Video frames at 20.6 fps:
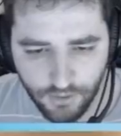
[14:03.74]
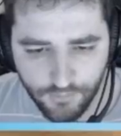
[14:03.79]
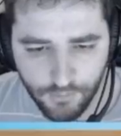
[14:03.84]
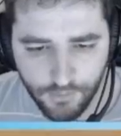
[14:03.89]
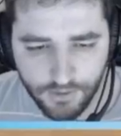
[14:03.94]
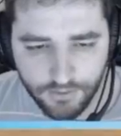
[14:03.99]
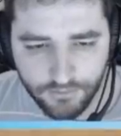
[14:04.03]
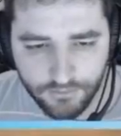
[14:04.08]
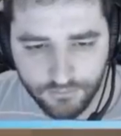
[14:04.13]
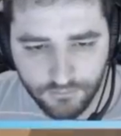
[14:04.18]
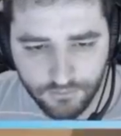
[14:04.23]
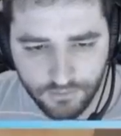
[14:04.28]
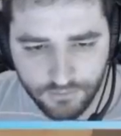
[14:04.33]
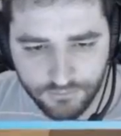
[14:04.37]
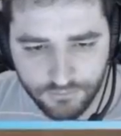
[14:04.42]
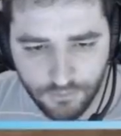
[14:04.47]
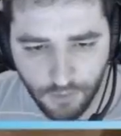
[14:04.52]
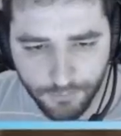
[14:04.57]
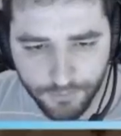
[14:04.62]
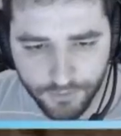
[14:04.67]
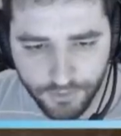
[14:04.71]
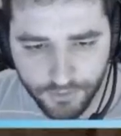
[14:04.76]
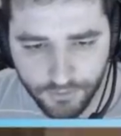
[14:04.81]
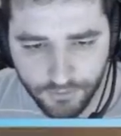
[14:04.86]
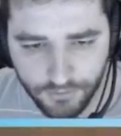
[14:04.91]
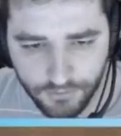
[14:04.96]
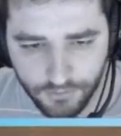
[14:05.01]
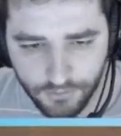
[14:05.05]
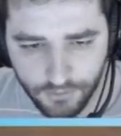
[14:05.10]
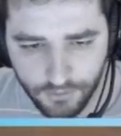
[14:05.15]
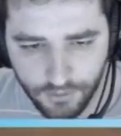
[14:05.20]
one, just stop here
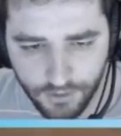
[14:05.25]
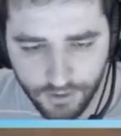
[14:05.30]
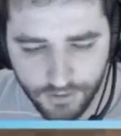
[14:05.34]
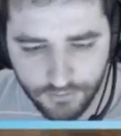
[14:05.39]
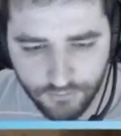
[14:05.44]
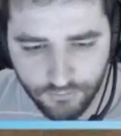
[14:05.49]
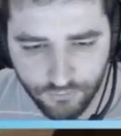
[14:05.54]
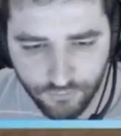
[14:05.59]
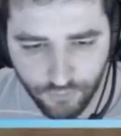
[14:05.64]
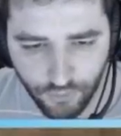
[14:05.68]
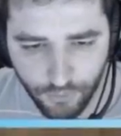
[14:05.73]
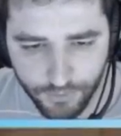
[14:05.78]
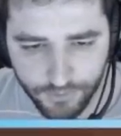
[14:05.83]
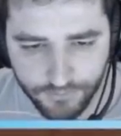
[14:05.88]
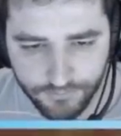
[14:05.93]
and throw it.